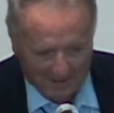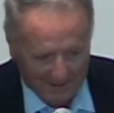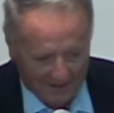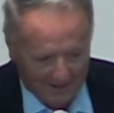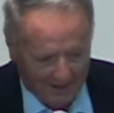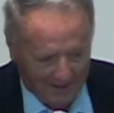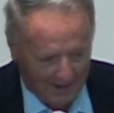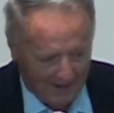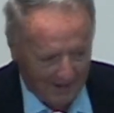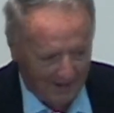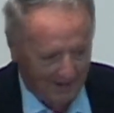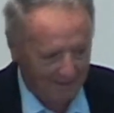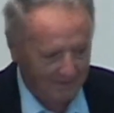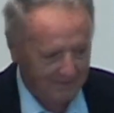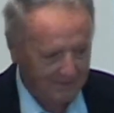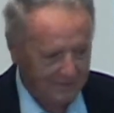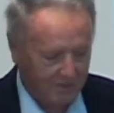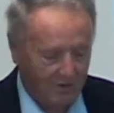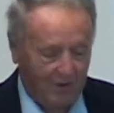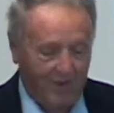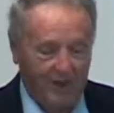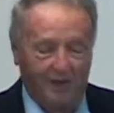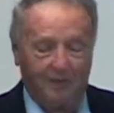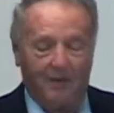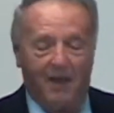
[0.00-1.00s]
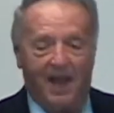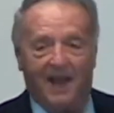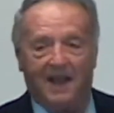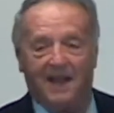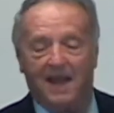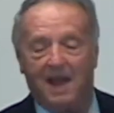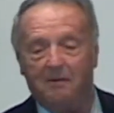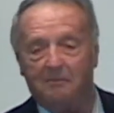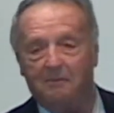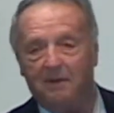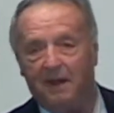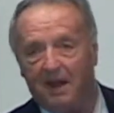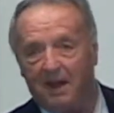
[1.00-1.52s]
I
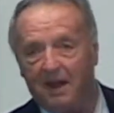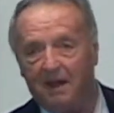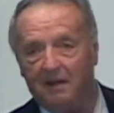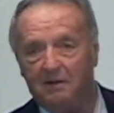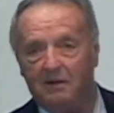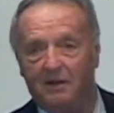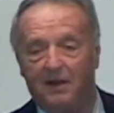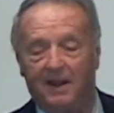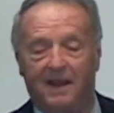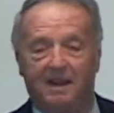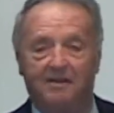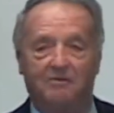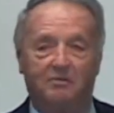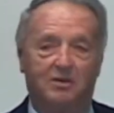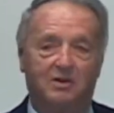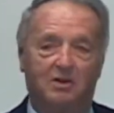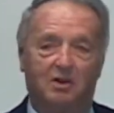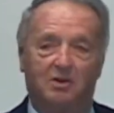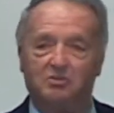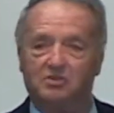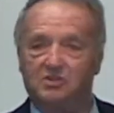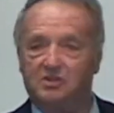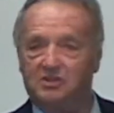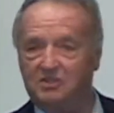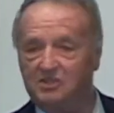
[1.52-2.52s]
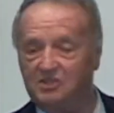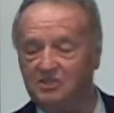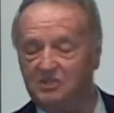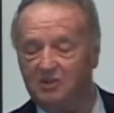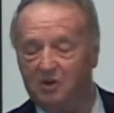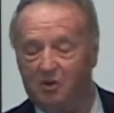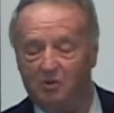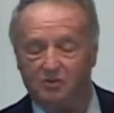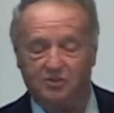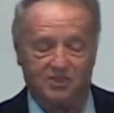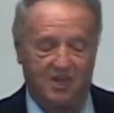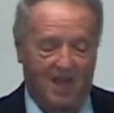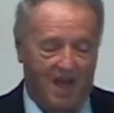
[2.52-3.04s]
got married. No
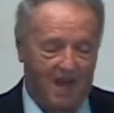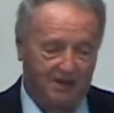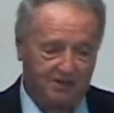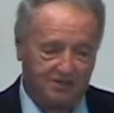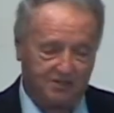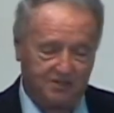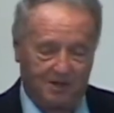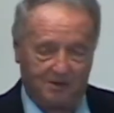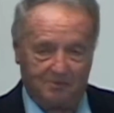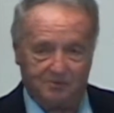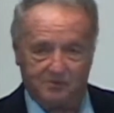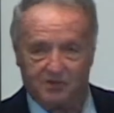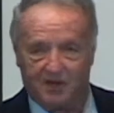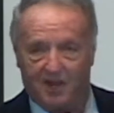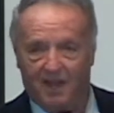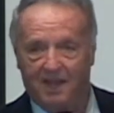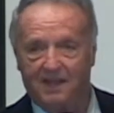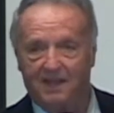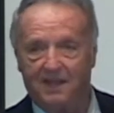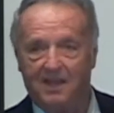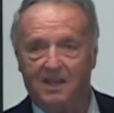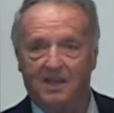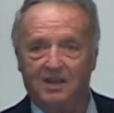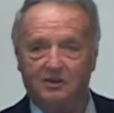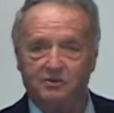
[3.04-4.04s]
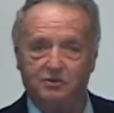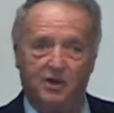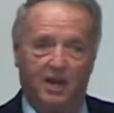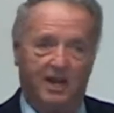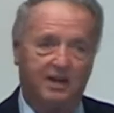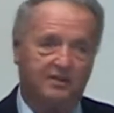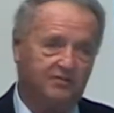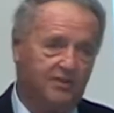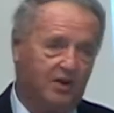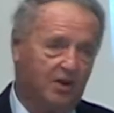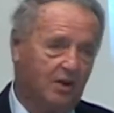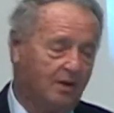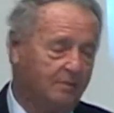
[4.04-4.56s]
scholarship. So I
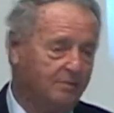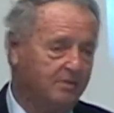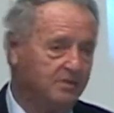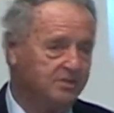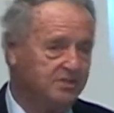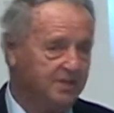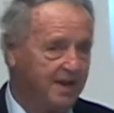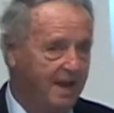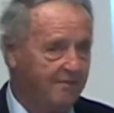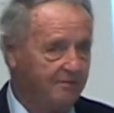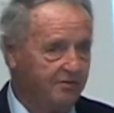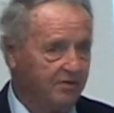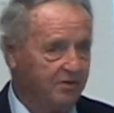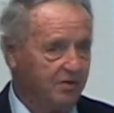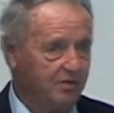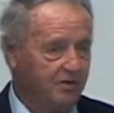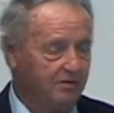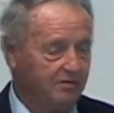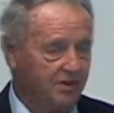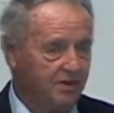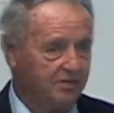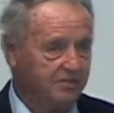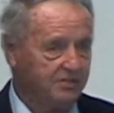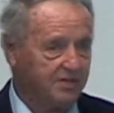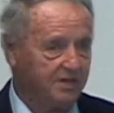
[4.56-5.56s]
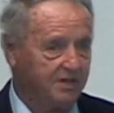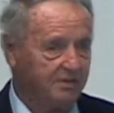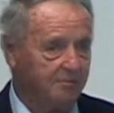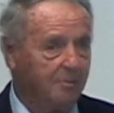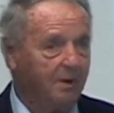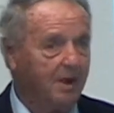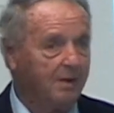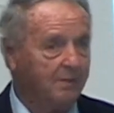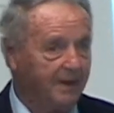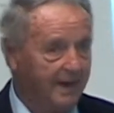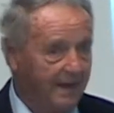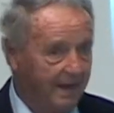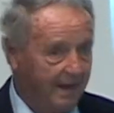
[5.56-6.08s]
transferred up to Samford University in
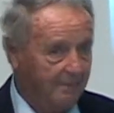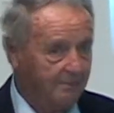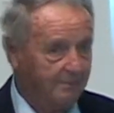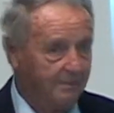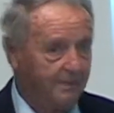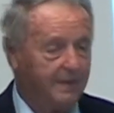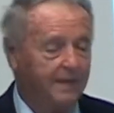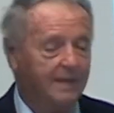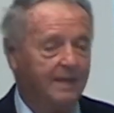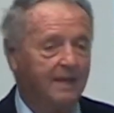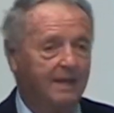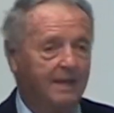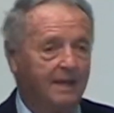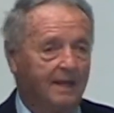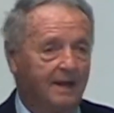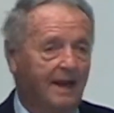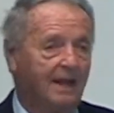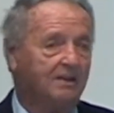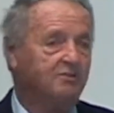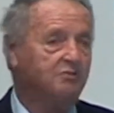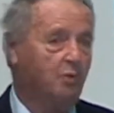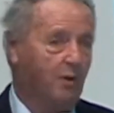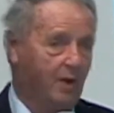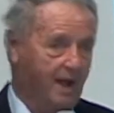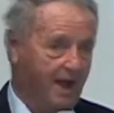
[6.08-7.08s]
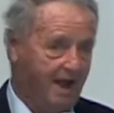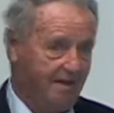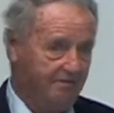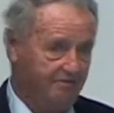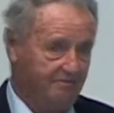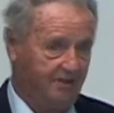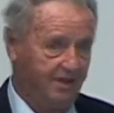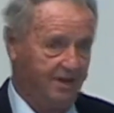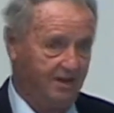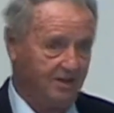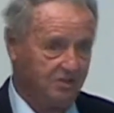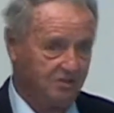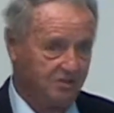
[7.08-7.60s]
Birmingham. That's where I
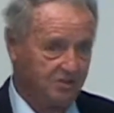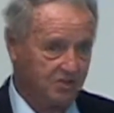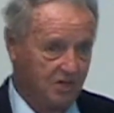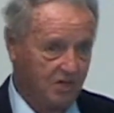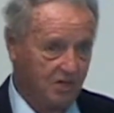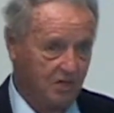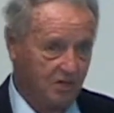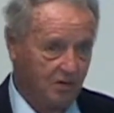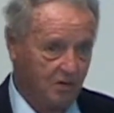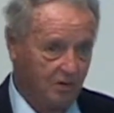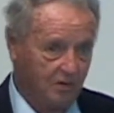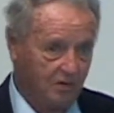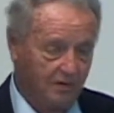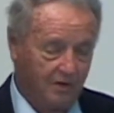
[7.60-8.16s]
finished school.